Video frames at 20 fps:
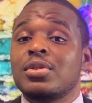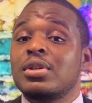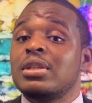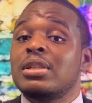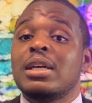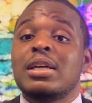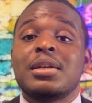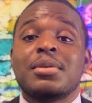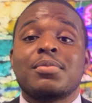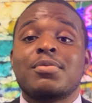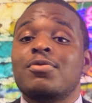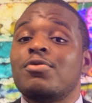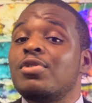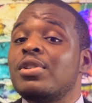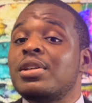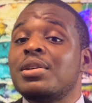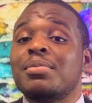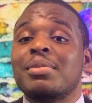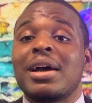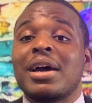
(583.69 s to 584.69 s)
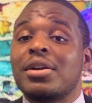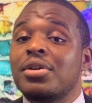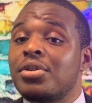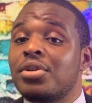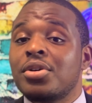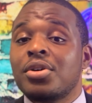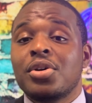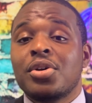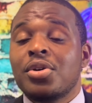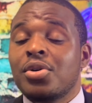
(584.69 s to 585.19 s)
doesn't really matter
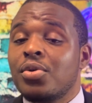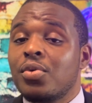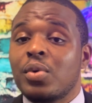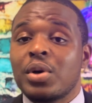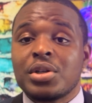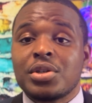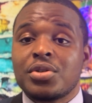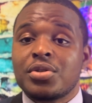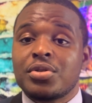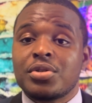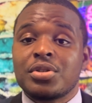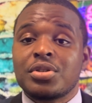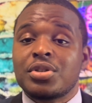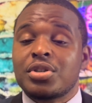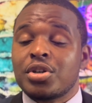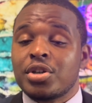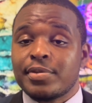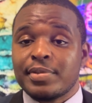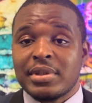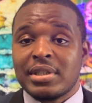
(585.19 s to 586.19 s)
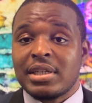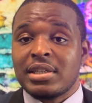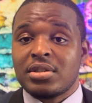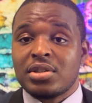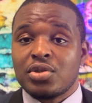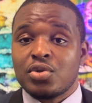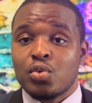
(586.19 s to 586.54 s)
what your circumstances